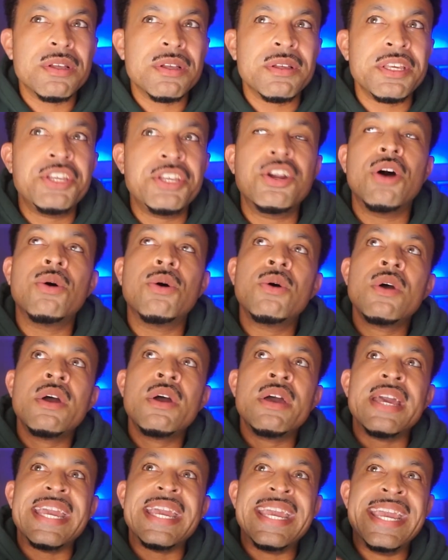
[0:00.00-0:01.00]
You know,
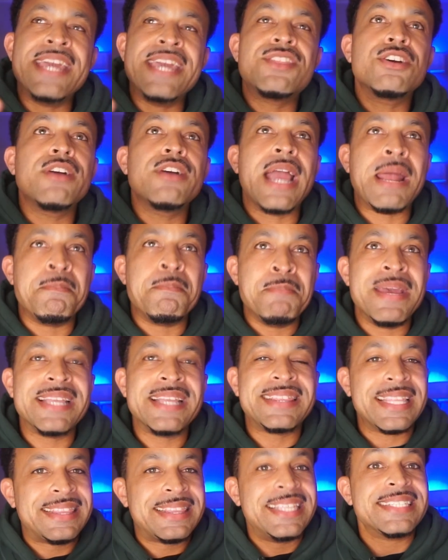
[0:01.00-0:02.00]
either
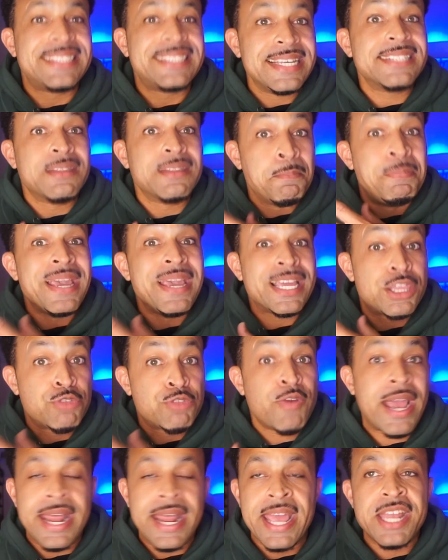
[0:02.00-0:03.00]
admit that this is a big
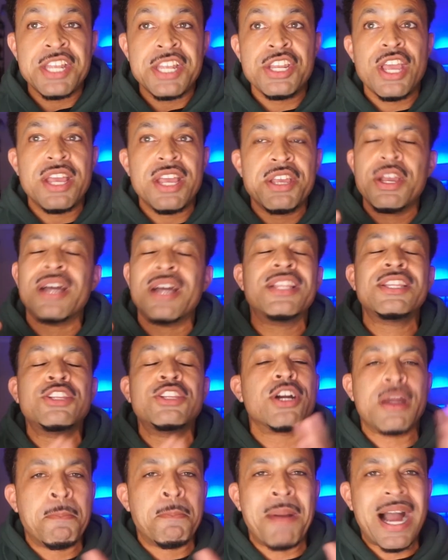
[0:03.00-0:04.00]
threat. And
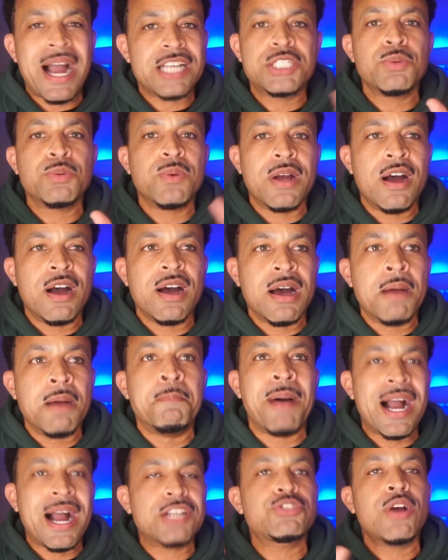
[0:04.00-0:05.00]
look, a
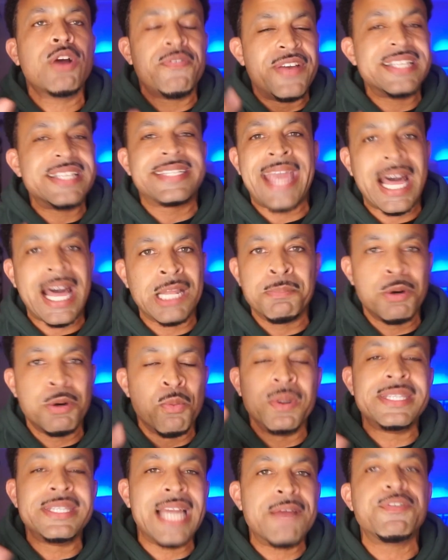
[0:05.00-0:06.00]
boxer of his caliber
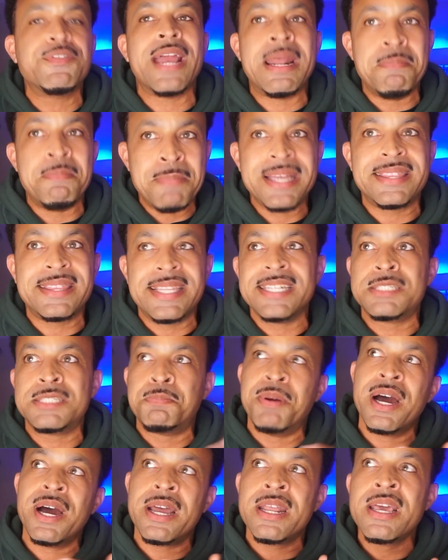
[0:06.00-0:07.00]
will never admit this,
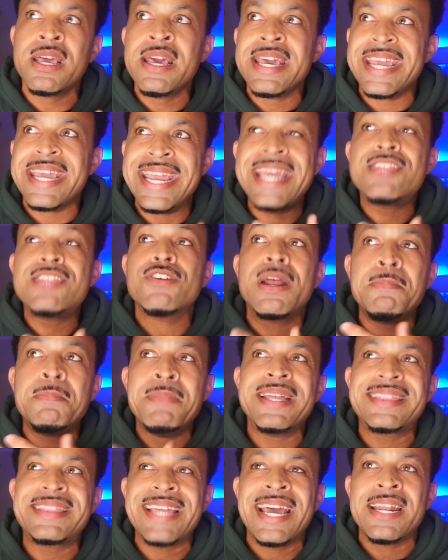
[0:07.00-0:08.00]
but either
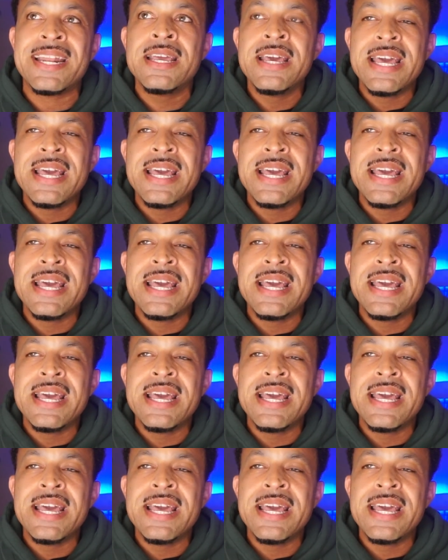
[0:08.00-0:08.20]
admit that